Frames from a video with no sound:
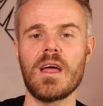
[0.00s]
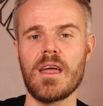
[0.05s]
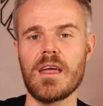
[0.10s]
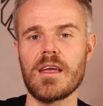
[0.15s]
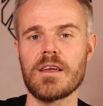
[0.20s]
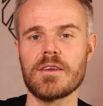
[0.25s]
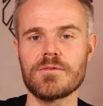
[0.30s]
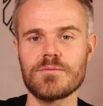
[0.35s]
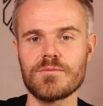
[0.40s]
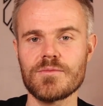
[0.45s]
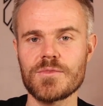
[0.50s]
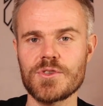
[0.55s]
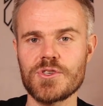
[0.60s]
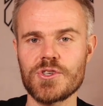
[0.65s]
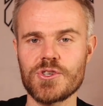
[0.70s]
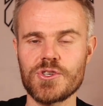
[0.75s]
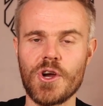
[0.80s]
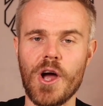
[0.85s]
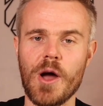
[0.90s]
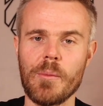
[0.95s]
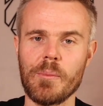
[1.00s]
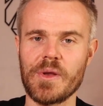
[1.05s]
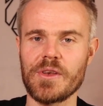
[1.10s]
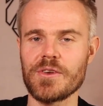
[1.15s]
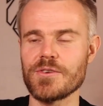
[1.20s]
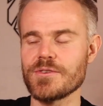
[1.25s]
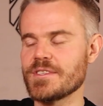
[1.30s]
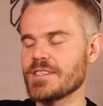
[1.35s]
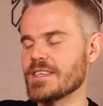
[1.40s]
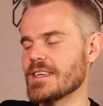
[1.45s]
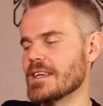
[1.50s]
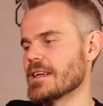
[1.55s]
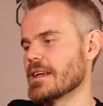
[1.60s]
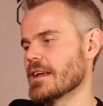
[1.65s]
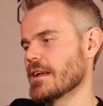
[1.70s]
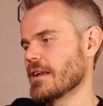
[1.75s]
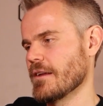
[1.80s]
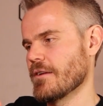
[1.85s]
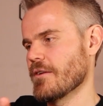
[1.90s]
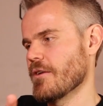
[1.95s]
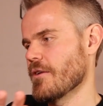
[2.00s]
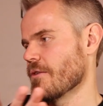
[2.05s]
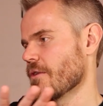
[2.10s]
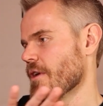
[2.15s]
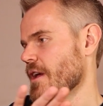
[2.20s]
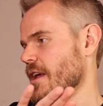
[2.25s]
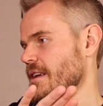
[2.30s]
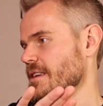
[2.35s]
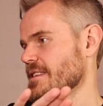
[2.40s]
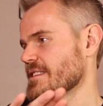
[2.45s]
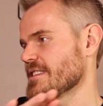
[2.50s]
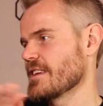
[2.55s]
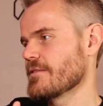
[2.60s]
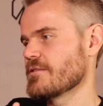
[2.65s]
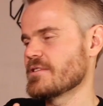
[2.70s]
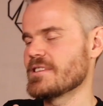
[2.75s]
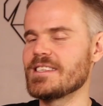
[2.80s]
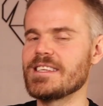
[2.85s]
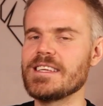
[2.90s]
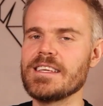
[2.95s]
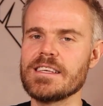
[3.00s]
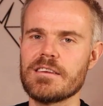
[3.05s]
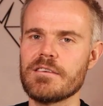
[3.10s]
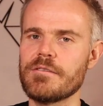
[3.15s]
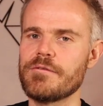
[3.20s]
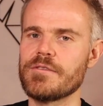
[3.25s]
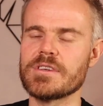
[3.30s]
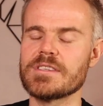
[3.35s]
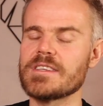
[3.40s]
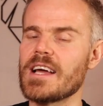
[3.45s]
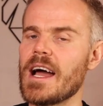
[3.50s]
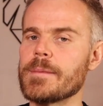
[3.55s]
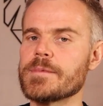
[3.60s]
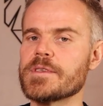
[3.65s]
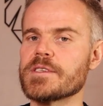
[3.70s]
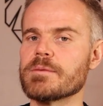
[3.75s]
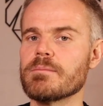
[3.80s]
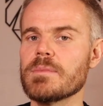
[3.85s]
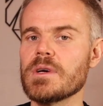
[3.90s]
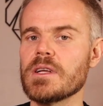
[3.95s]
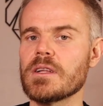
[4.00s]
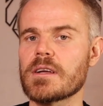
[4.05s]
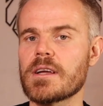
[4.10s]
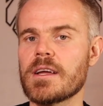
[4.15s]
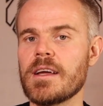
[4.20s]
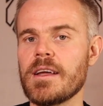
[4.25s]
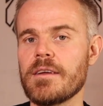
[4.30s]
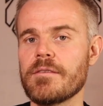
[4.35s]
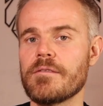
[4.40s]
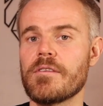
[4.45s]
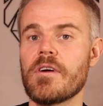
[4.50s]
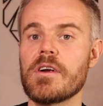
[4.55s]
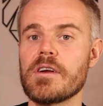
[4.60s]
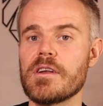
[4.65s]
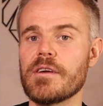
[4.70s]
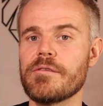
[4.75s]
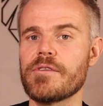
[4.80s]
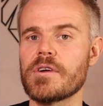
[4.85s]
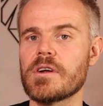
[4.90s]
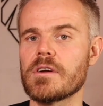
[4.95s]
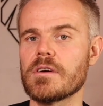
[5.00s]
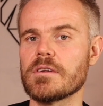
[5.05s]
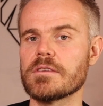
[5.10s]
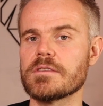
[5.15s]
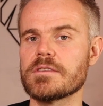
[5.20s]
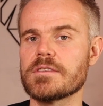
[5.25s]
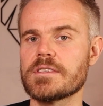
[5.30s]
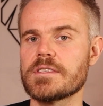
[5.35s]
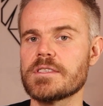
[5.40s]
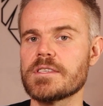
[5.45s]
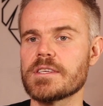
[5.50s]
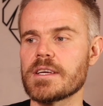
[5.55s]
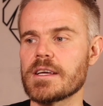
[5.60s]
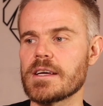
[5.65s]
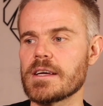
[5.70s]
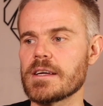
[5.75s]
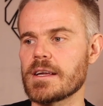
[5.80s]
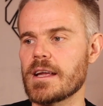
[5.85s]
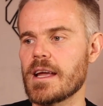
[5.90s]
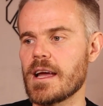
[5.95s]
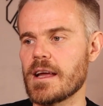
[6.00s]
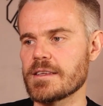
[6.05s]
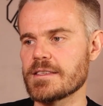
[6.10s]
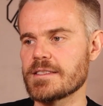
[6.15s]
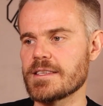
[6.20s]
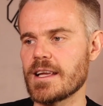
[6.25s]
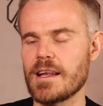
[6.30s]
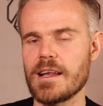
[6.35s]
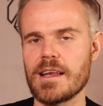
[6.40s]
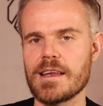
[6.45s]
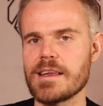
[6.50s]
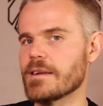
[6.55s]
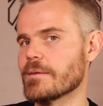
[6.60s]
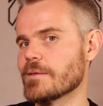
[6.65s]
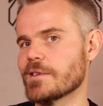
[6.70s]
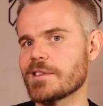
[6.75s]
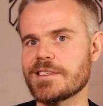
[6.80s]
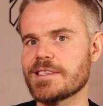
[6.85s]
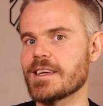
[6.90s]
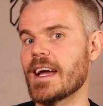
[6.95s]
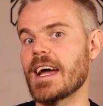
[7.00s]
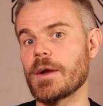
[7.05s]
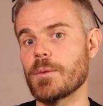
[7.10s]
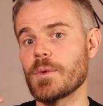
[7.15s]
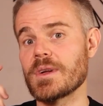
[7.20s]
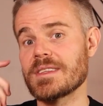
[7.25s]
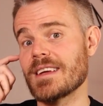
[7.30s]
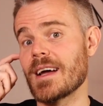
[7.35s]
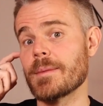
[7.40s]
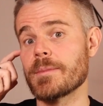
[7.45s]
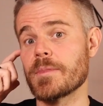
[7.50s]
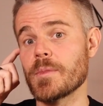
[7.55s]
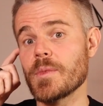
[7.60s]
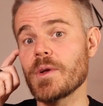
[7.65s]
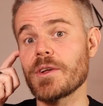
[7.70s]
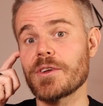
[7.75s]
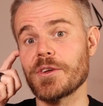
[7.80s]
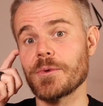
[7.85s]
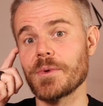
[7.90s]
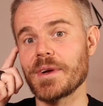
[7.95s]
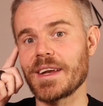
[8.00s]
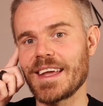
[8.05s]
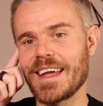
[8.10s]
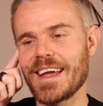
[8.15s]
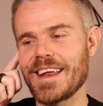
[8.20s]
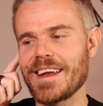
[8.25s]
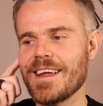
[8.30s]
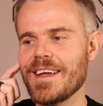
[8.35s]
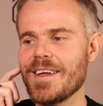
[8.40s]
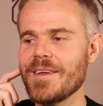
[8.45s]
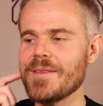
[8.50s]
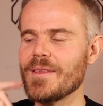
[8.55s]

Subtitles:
a shop and you see 17 different types of milk. Very difficult to suddenly decide what type of milk you want to get.